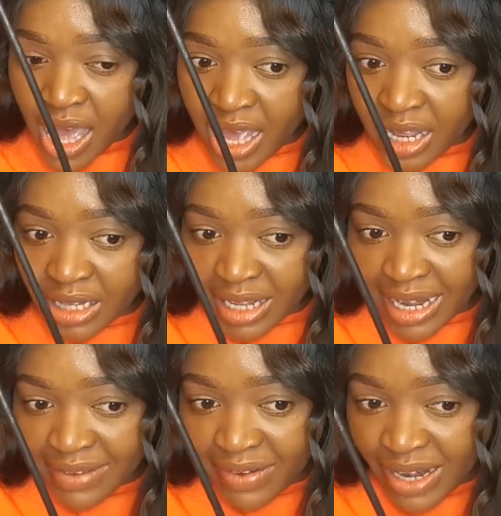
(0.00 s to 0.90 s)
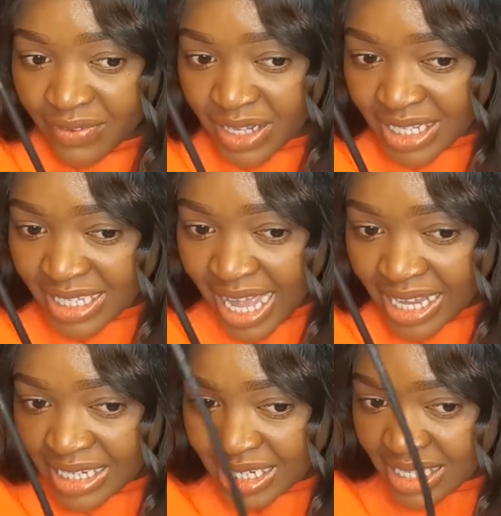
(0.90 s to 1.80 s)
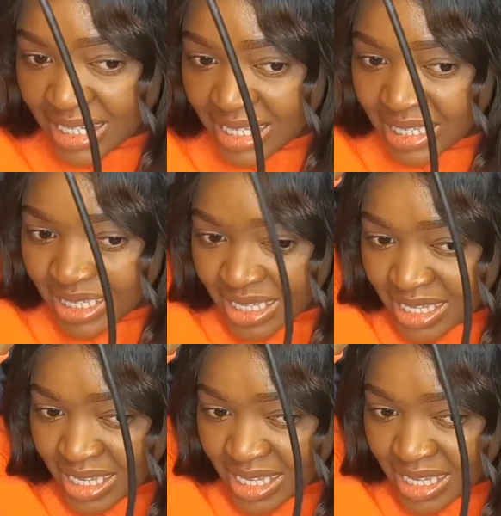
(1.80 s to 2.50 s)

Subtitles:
and the level of anxiety?